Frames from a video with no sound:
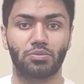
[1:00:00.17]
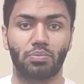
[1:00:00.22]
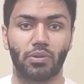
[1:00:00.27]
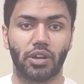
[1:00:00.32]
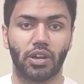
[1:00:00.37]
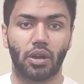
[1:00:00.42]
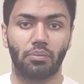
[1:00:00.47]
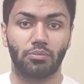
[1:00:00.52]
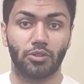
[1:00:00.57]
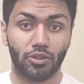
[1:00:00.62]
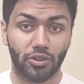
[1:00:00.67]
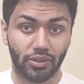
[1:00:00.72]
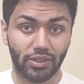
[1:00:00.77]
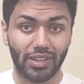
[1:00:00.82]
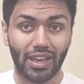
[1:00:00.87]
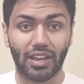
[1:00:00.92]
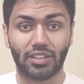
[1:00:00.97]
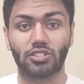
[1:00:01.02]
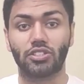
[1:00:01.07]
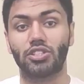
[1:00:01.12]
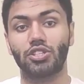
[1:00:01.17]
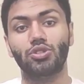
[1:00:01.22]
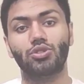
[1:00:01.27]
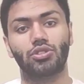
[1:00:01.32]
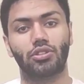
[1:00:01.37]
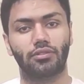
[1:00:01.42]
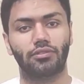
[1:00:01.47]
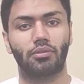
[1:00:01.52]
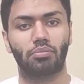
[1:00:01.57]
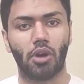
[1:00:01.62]
spring up during the
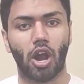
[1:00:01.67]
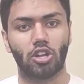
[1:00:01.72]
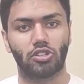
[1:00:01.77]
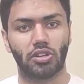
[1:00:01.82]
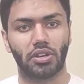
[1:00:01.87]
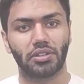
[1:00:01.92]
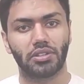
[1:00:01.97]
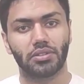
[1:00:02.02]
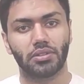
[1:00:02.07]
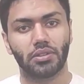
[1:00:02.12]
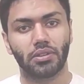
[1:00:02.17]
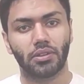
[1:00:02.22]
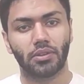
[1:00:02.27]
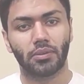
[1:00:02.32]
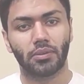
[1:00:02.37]
execution of the project.